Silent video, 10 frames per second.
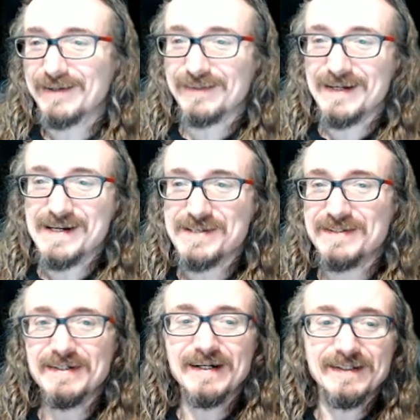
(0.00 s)
has
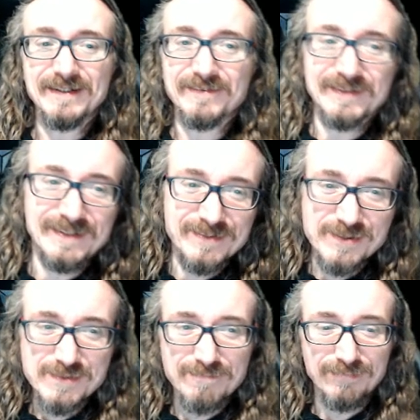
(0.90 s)
done here, if I can get
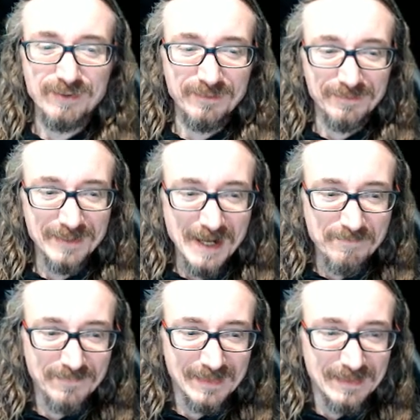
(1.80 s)
this pulled up,
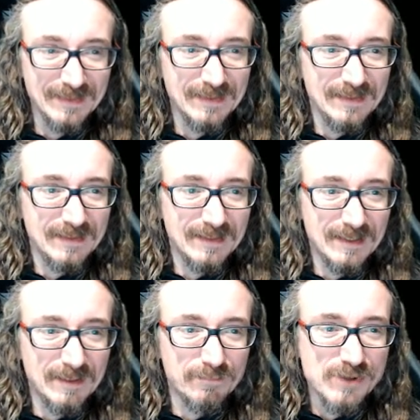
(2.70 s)

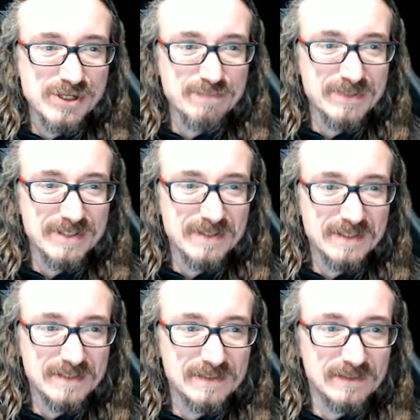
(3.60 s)
uh, Bridgman,
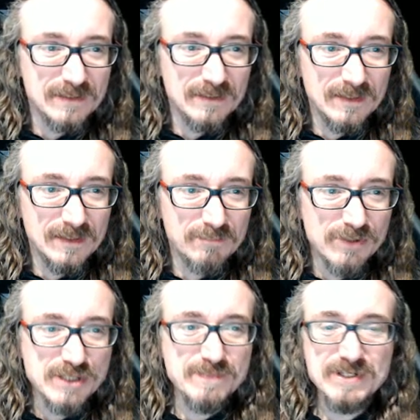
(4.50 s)
uh,
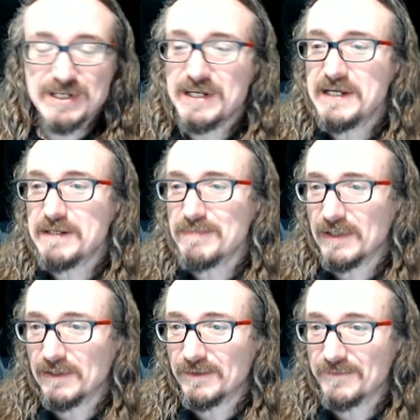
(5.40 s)
Bridgman Team,
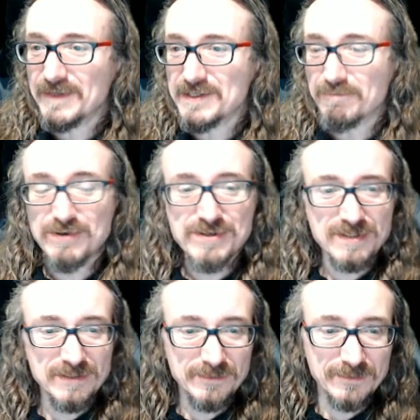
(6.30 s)
I don't know if that's a
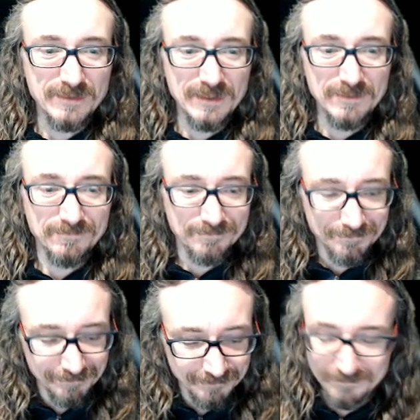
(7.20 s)
person or a,
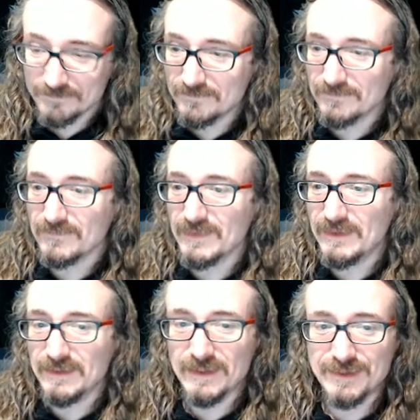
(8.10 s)

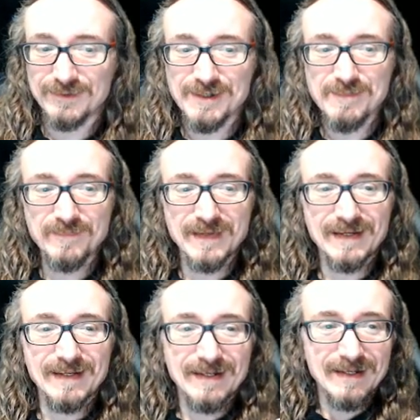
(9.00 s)
a group,
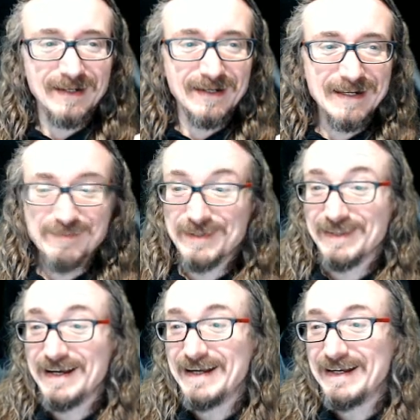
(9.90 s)
uh, but
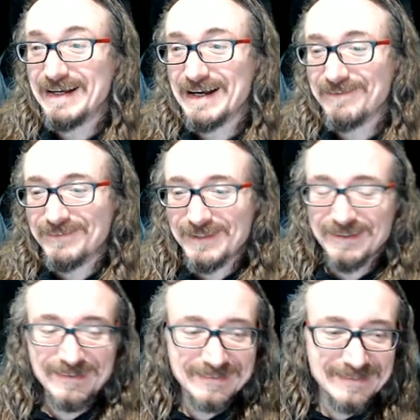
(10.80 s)
they have uh,
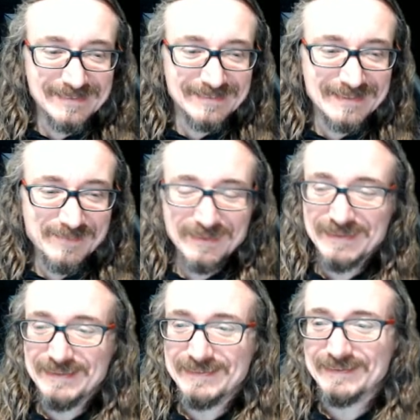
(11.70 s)
looked into some of
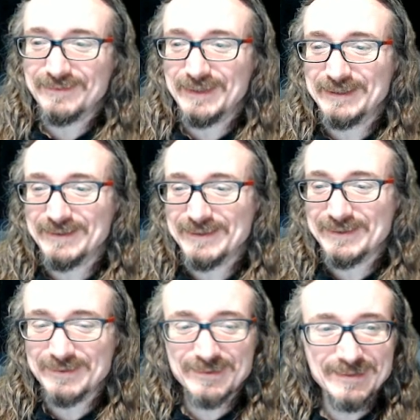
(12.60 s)
these original
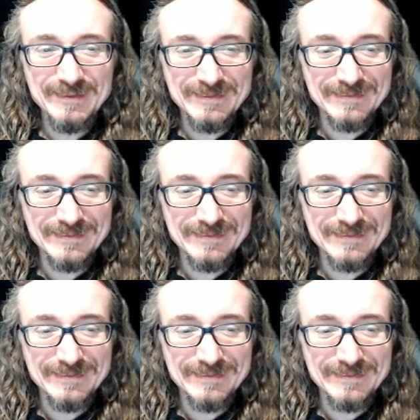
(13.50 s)
stories